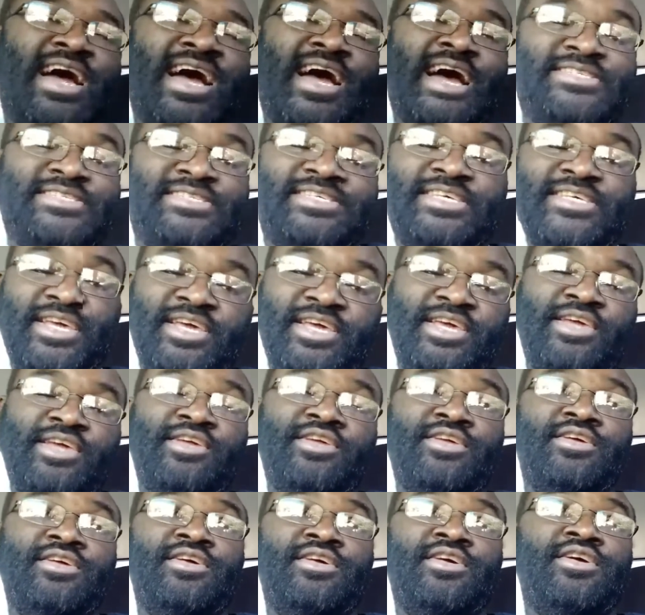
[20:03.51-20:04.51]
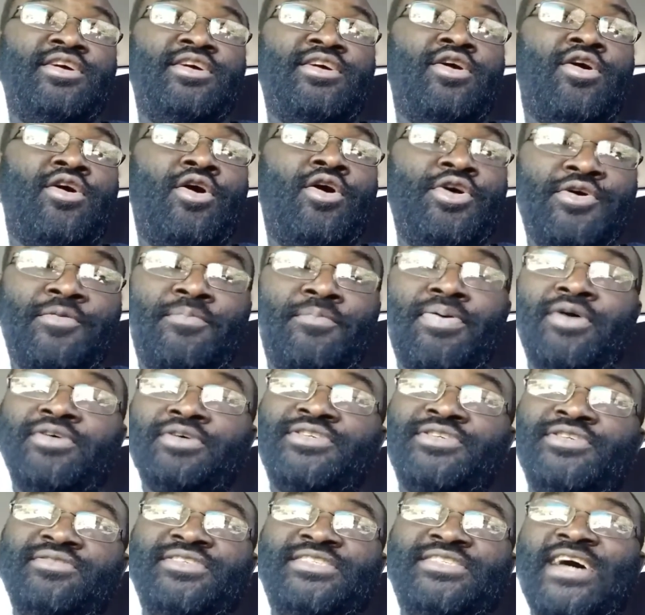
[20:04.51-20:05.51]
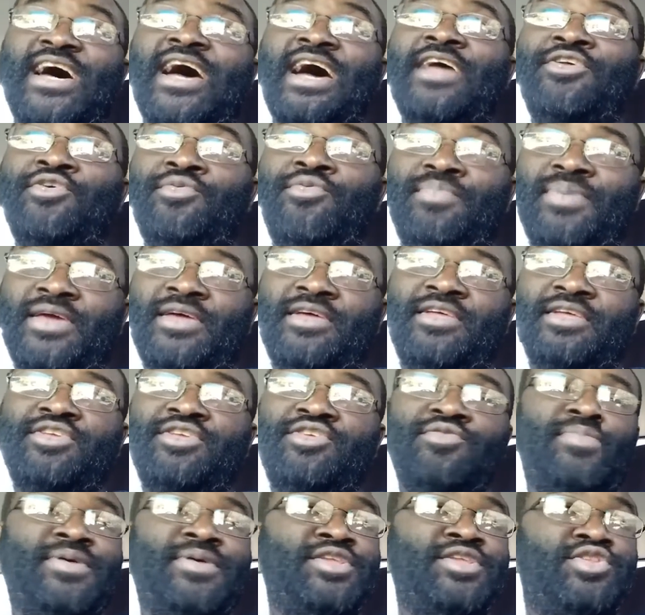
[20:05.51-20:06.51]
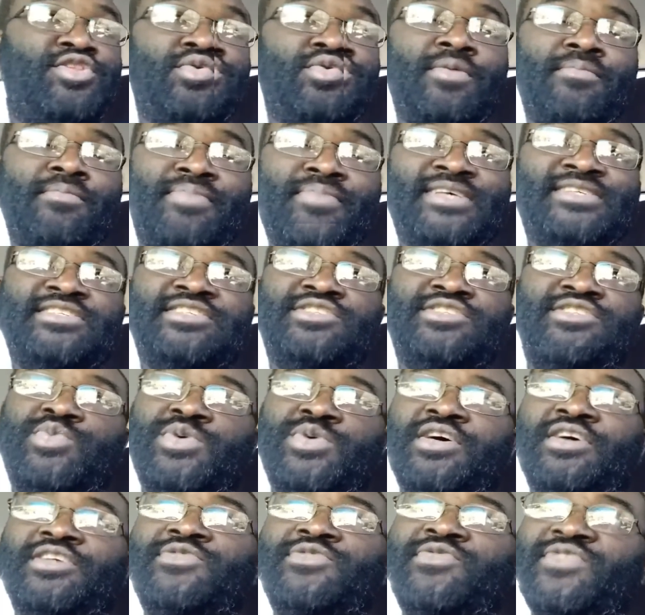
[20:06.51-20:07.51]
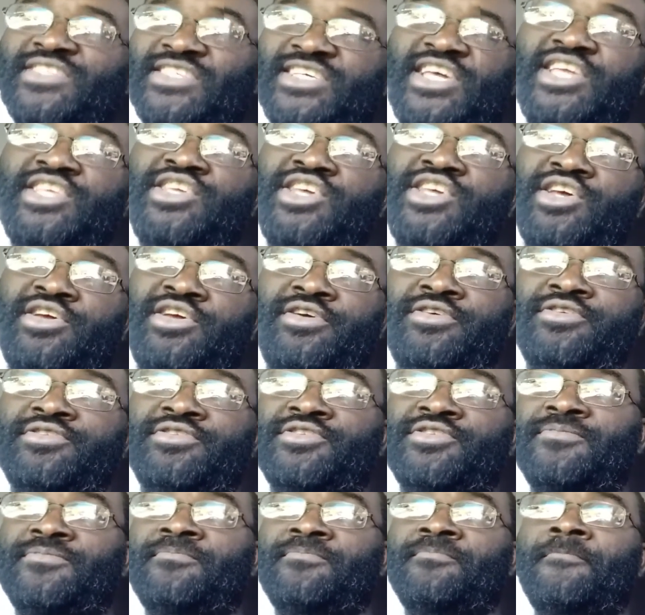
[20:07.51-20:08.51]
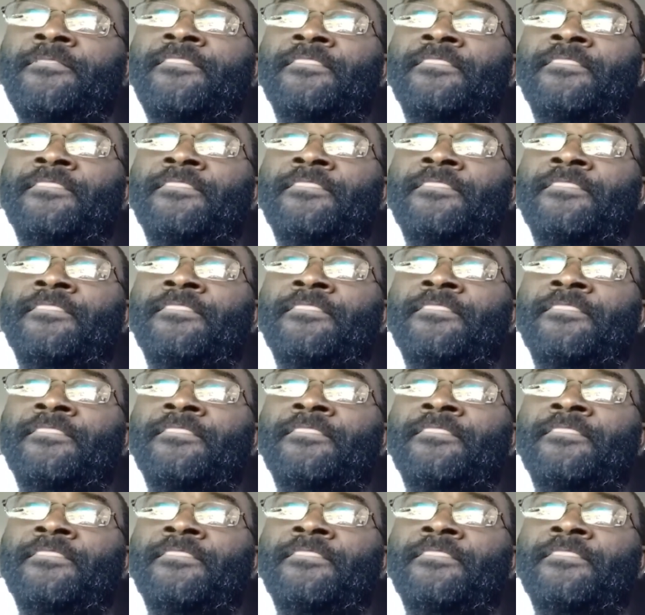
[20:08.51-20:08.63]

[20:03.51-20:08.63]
I see on your personal side, you've been doing business with us for 10 years.